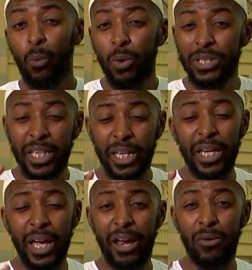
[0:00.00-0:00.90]
What's
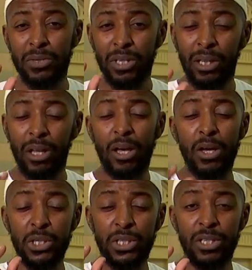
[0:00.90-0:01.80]
key here is the
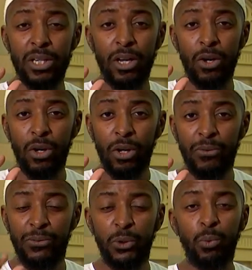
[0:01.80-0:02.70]
last
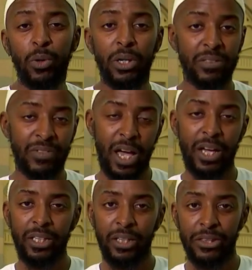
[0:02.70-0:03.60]
few words of the
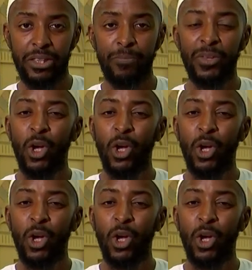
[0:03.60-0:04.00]
hadith.